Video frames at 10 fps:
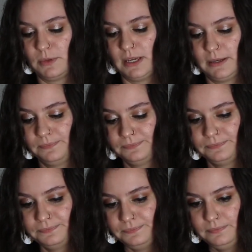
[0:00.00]
me,
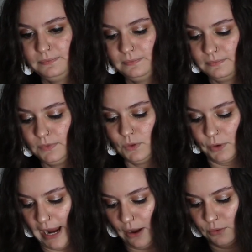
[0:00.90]

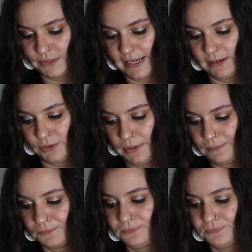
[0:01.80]
or how it was handled.